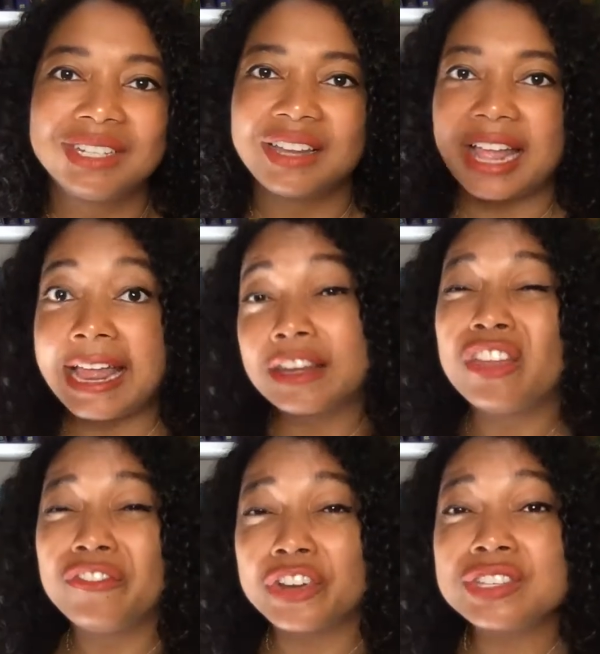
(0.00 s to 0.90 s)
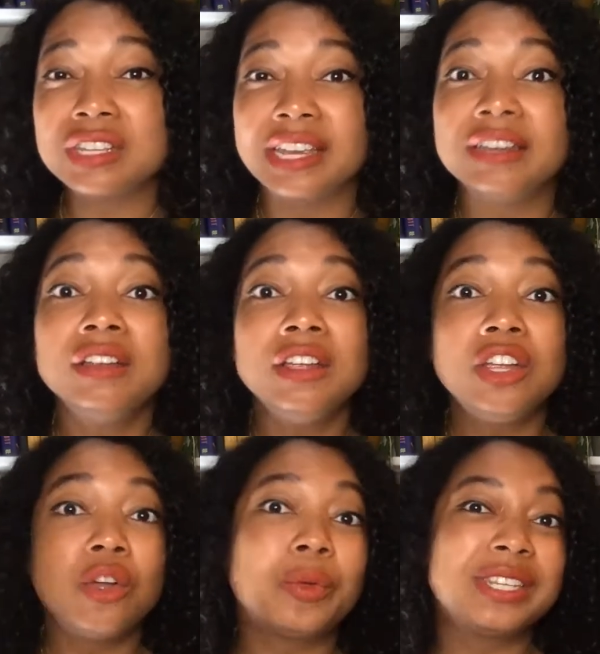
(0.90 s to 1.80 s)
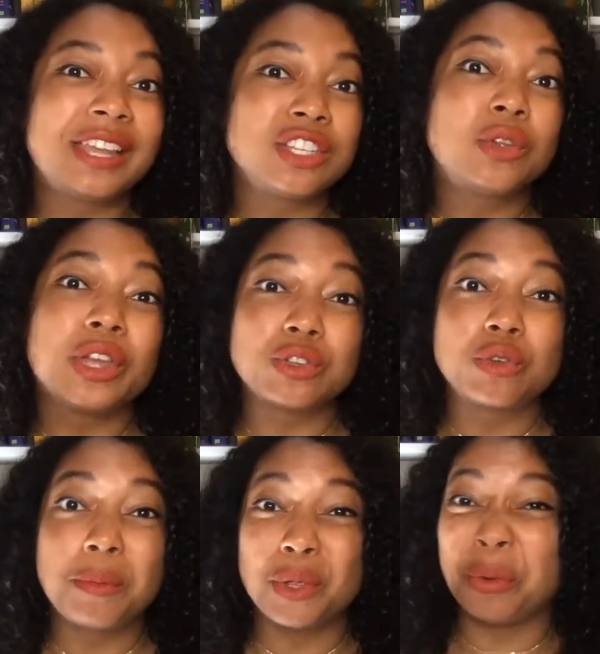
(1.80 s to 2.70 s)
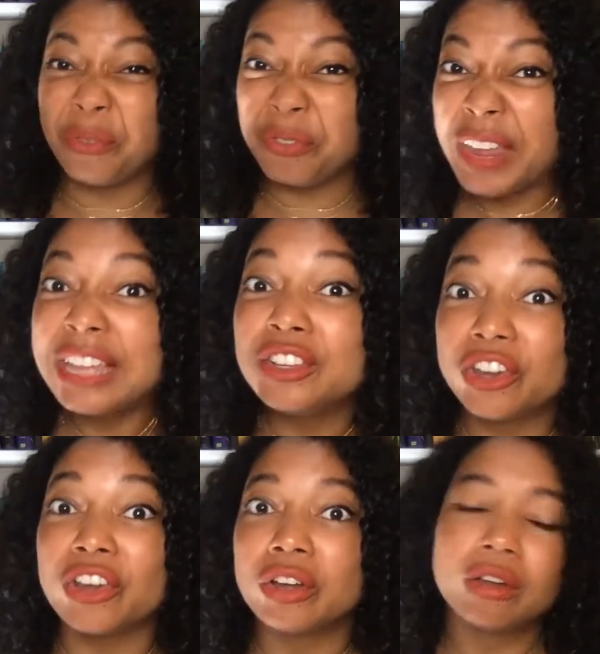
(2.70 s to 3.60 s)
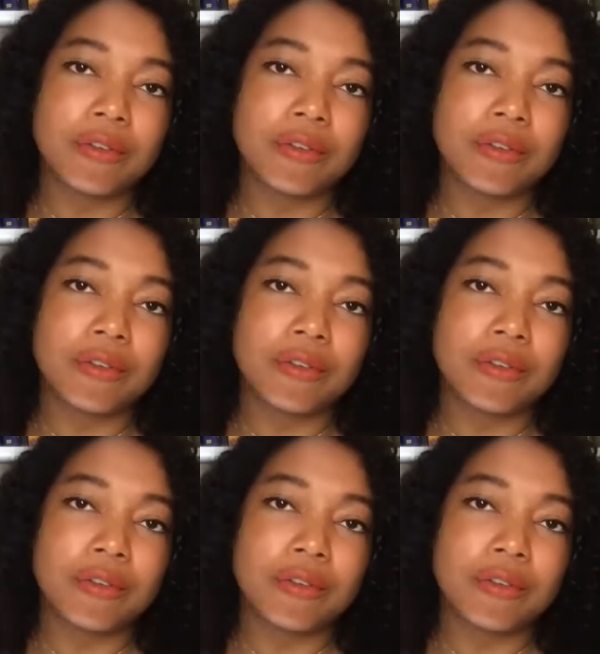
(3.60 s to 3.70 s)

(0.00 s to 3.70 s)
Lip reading: And conversely, we tend to attribute failure for